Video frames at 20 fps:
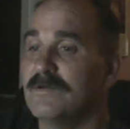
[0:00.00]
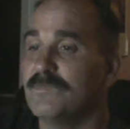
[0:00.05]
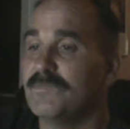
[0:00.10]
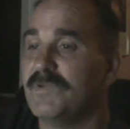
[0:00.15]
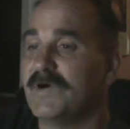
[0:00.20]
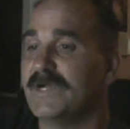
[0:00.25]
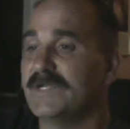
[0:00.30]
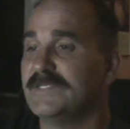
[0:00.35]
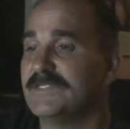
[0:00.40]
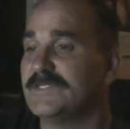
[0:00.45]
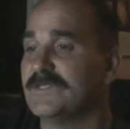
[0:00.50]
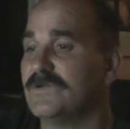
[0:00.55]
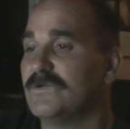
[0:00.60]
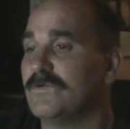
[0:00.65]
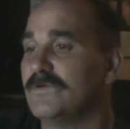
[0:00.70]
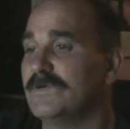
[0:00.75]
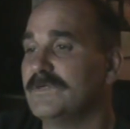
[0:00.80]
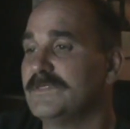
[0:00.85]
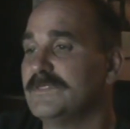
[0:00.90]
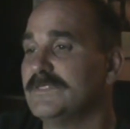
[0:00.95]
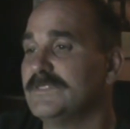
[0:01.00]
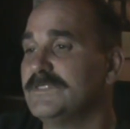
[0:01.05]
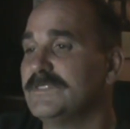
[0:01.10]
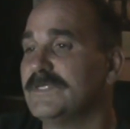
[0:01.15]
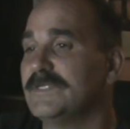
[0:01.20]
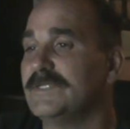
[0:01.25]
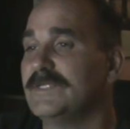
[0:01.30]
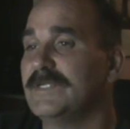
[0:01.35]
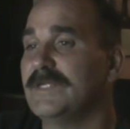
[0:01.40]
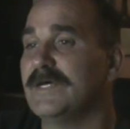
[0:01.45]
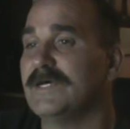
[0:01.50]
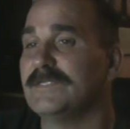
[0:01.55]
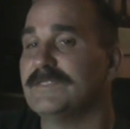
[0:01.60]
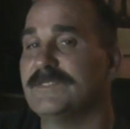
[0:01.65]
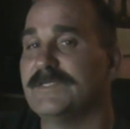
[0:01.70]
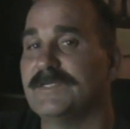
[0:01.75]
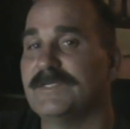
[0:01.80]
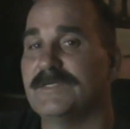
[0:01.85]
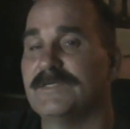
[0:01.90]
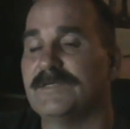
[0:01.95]
pints and quarts and send it out
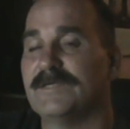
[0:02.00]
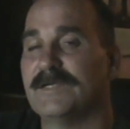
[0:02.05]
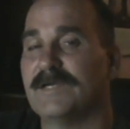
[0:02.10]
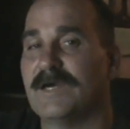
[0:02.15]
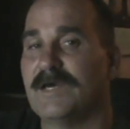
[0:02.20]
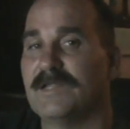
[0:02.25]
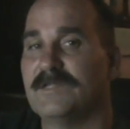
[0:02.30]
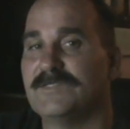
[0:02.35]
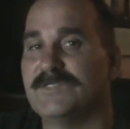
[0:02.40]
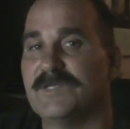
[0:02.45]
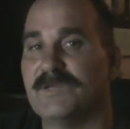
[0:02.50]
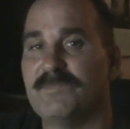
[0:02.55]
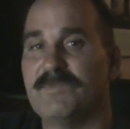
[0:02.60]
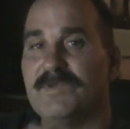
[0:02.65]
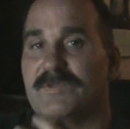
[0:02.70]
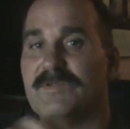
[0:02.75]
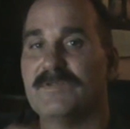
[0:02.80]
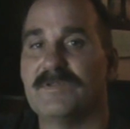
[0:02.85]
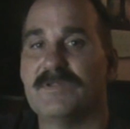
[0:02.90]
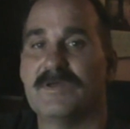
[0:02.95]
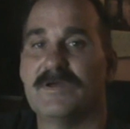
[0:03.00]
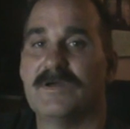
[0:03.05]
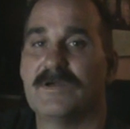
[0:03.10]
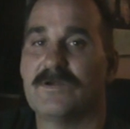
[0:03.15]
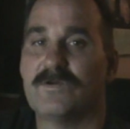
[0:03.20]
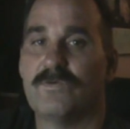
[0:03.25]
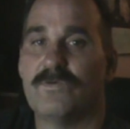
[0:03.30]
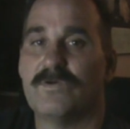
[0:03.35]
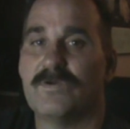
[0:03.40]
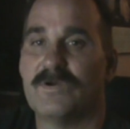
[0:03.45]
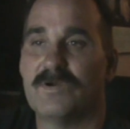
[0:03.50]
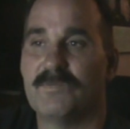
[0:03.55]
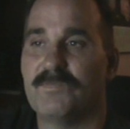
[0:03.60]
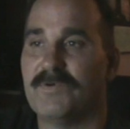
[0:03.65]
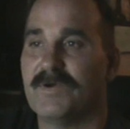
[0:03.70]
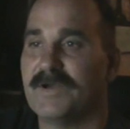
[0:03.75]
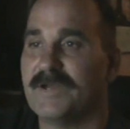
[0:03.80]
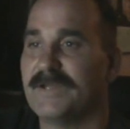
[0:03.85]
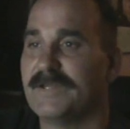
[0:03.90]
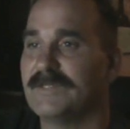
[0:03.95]
to you I gotta ship it in a quarter a
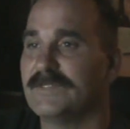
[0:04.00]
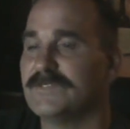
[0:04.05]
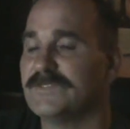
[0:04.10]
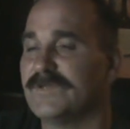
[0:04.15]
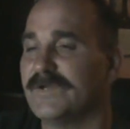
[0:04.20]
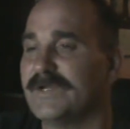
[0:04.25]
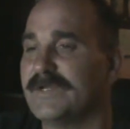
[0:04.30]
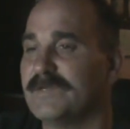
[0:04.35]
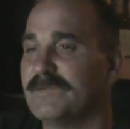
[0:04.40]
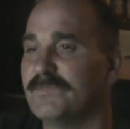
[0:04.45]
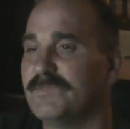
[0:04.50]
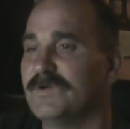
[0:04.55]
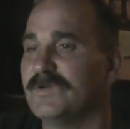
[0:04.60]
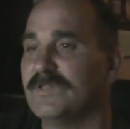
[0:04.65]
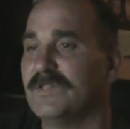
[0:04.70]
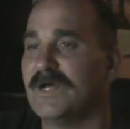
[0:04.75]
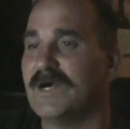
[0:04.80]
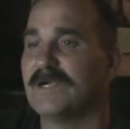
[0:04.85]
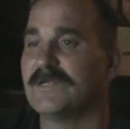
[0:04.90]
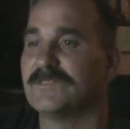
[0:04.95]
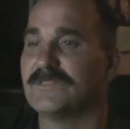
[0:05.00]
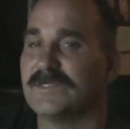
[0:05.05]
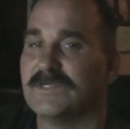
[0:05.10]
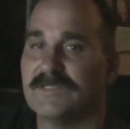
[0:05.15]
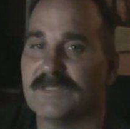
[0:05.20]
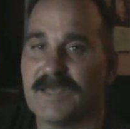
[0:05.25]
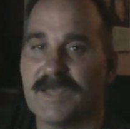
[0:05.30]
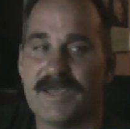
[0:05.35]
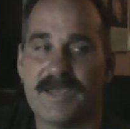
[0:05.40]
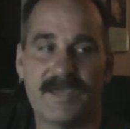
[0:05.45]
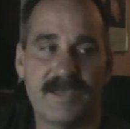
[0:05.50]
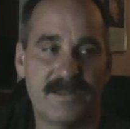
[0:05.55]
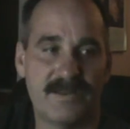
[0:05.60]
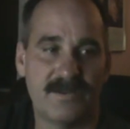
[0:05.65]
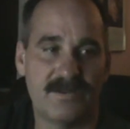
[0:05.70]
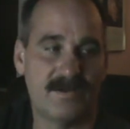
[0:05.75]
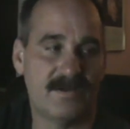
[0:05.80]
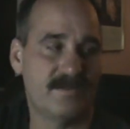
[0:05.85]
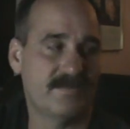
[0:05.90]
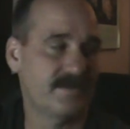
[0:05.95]
pint so I can put locks on the can
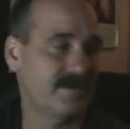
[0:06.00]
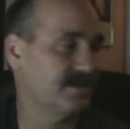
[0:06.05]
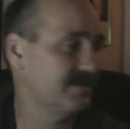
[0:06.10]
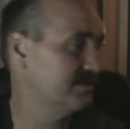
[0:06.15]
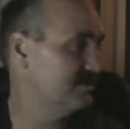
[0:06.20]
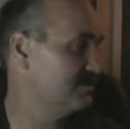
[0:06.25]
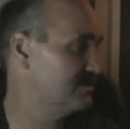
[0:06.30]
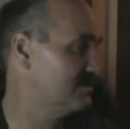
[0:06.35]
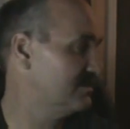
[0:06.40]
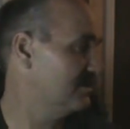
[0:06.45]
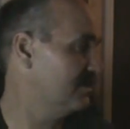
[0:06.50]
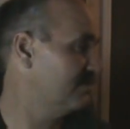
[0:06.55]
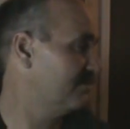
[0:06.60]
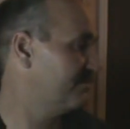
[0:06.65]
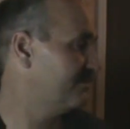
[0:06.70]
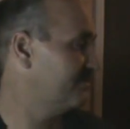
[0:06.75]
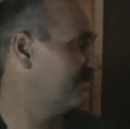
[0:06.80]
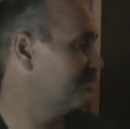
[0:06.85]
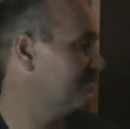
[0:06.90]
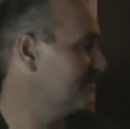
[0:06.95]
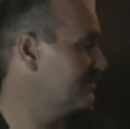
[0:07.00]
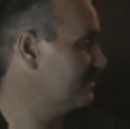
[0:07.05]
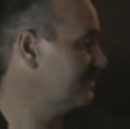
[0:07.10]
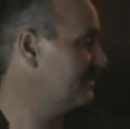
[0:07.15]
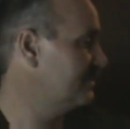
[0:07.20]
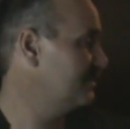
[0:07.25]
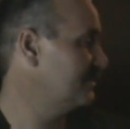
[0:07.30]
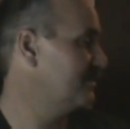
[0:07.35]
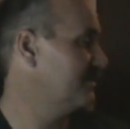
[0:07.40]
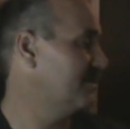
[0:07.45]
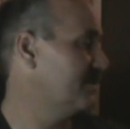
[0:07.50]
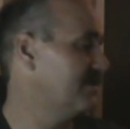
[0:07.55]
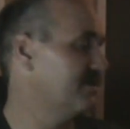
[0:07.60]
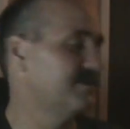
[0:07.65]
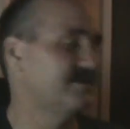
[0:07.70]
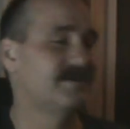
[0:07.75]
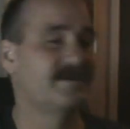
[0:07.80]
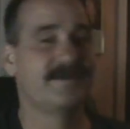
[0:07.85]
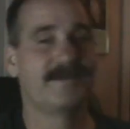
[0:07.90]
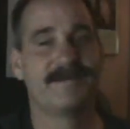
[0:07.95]
and all that good stuff and uh,
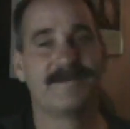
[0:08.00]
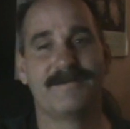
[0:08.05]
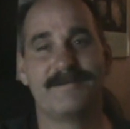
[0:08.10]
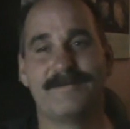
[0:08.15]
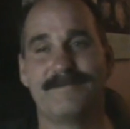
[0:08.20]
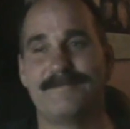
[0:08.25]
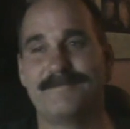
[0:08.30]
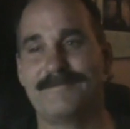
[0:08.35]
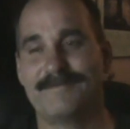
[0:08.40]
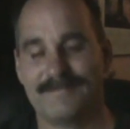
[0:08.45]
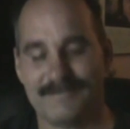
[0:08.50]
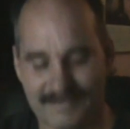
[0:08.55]
there you go